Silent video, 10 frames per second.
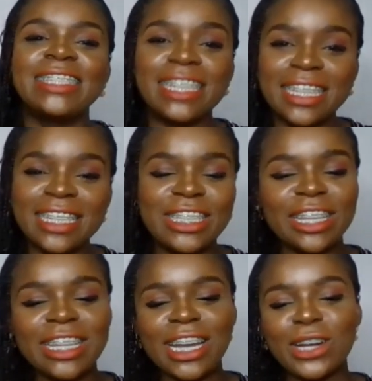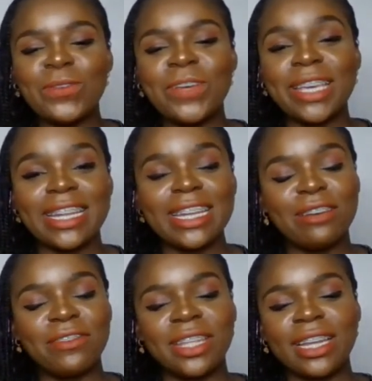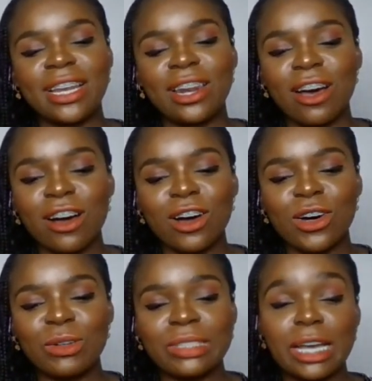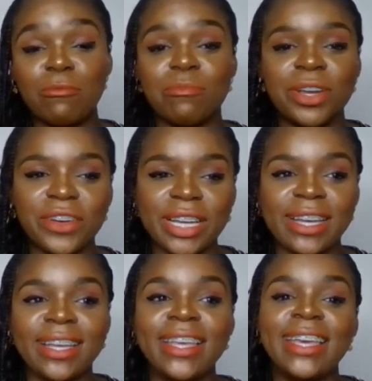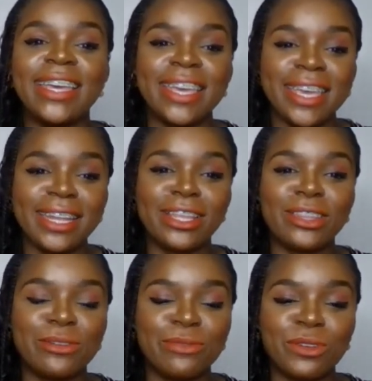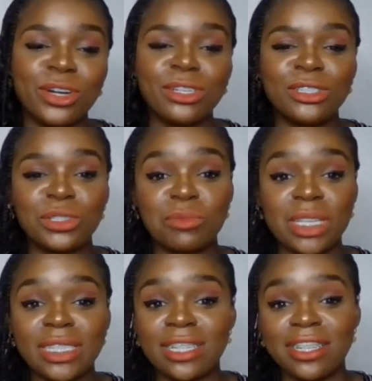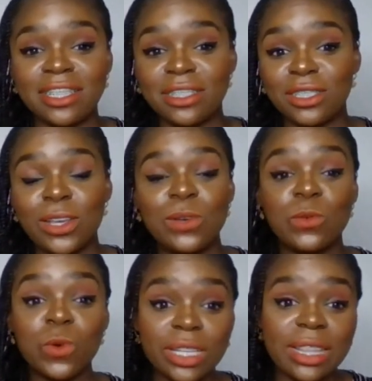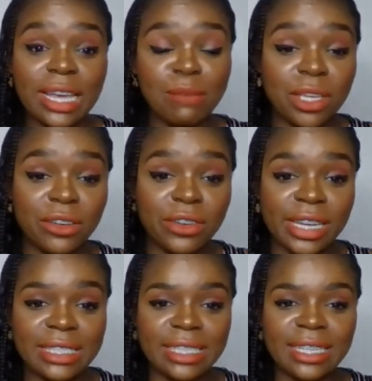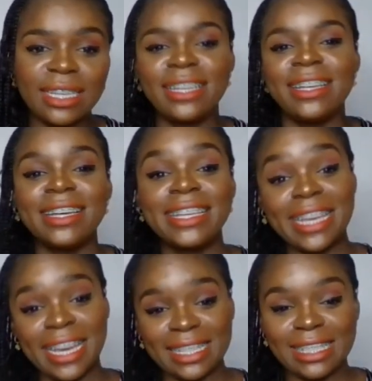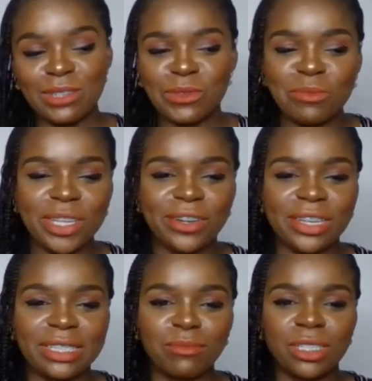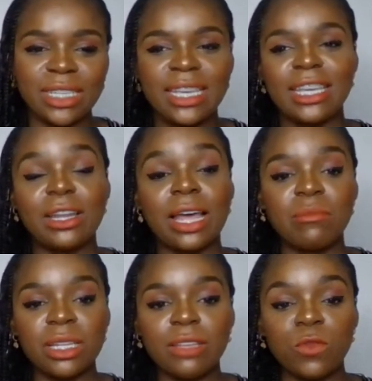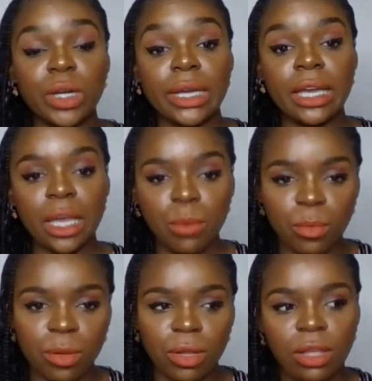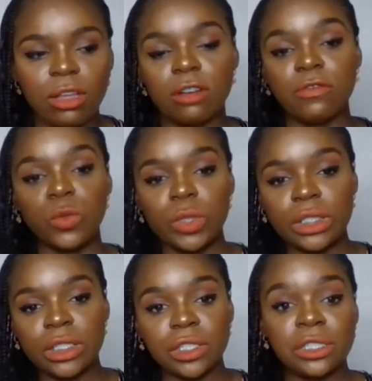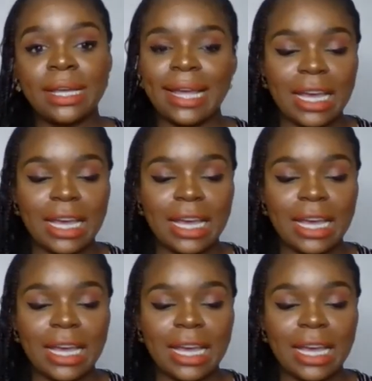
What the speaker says: Sydney's not there. We can definitely lock out America in the 400-meter hurdles. Wouldn't that be crazy? Yes, it would be crazy, but I believe we're capable of doing such.